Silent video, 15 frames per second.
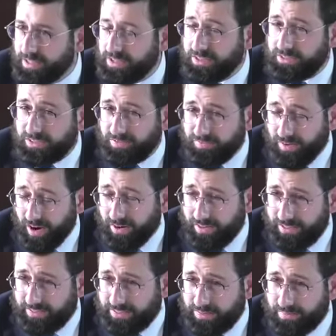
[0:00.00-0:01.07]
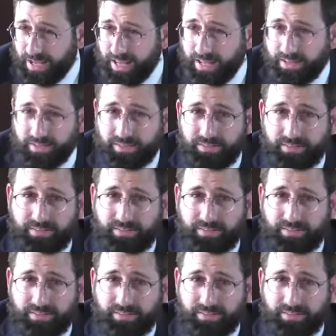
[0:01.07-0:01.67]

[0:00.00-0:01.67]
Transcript: There's a forest in man.